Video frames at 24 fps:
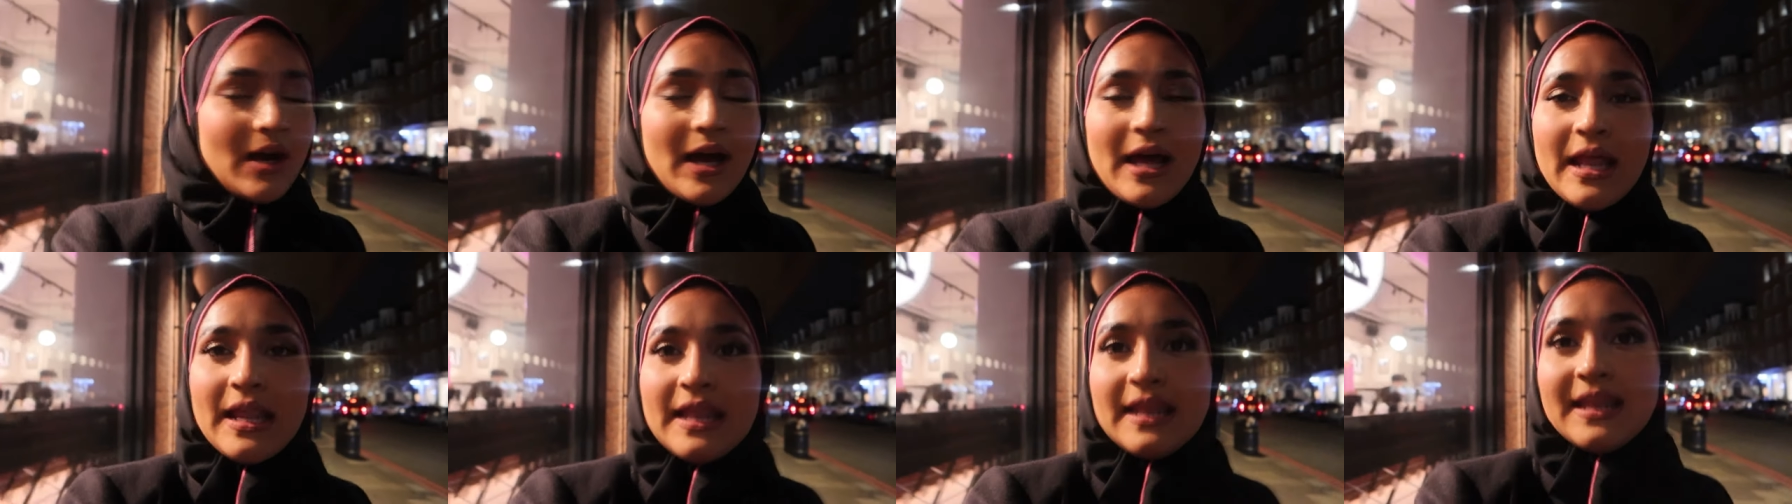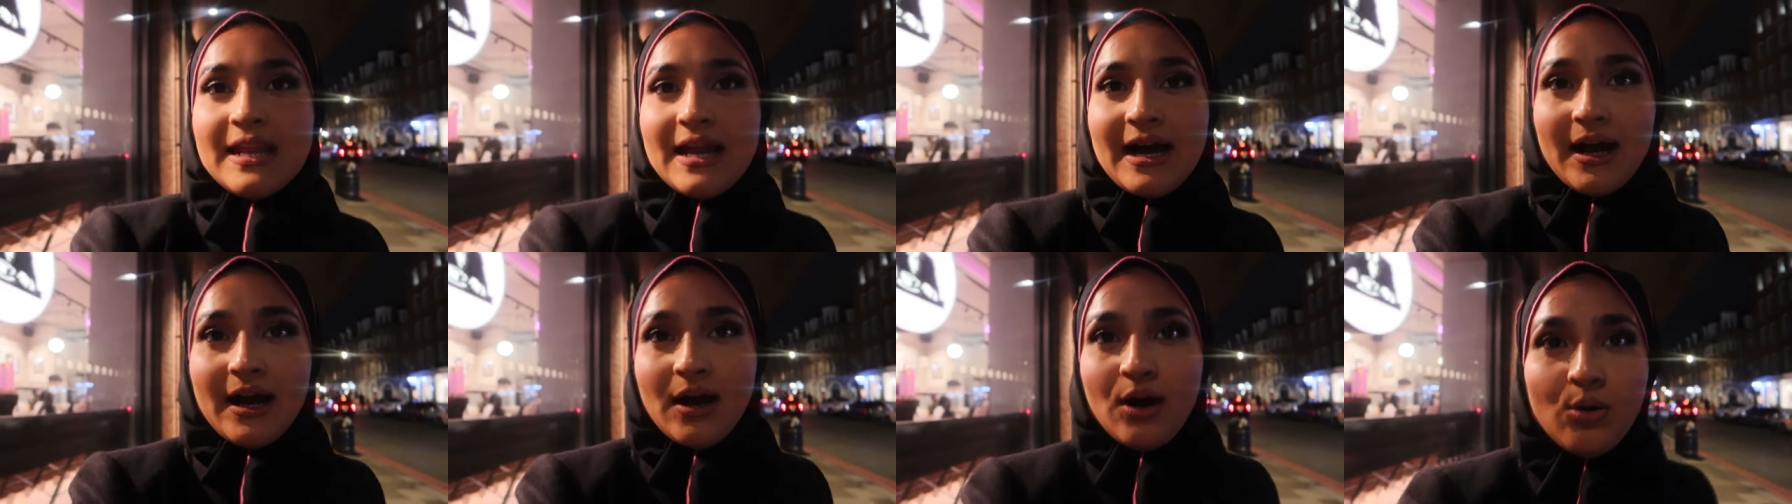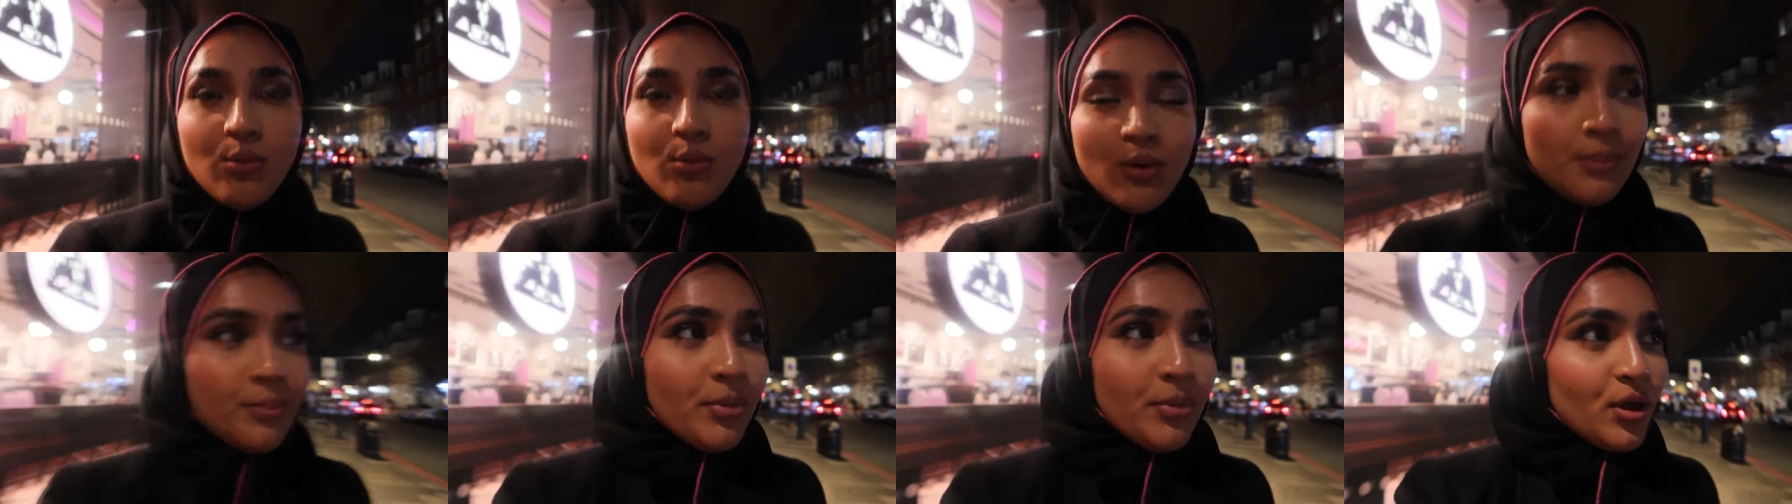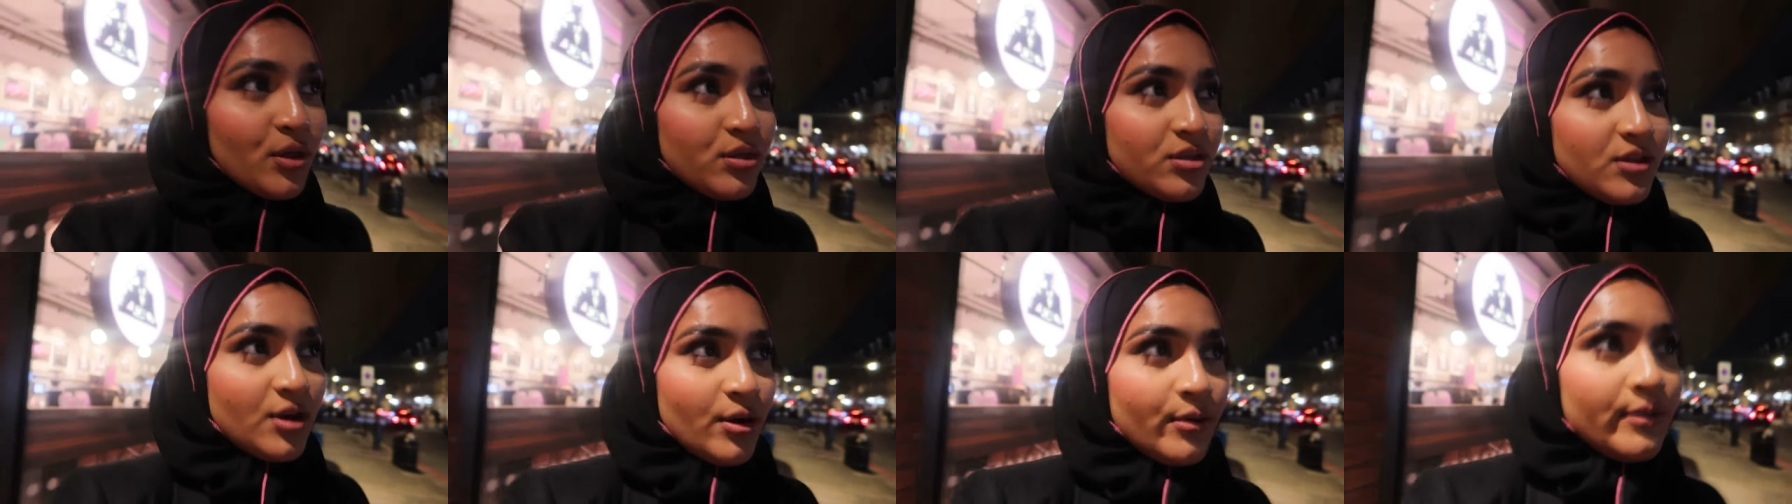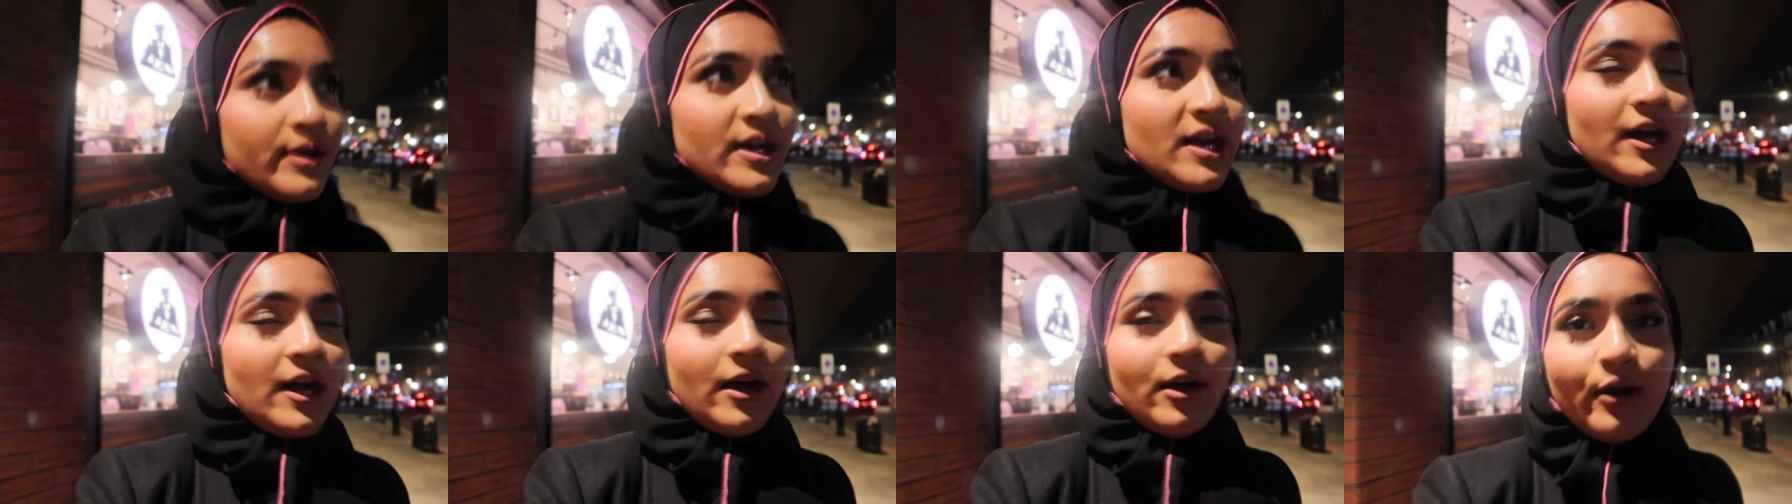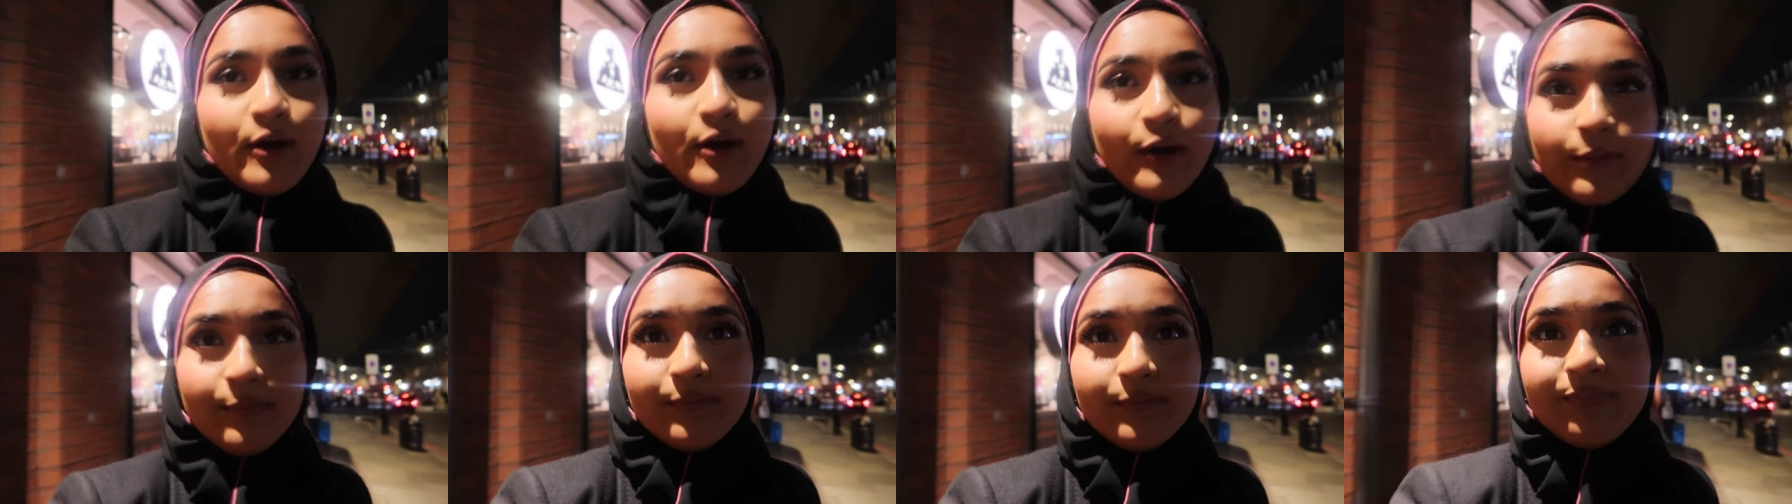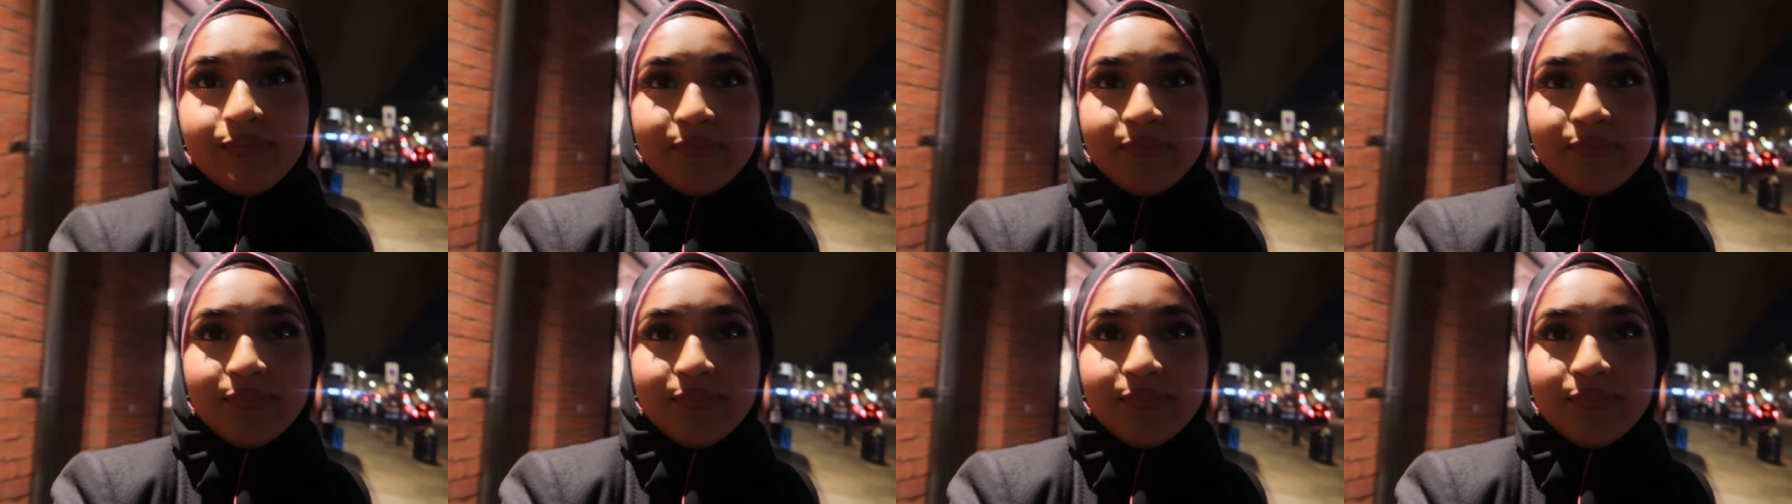And now we're both going home.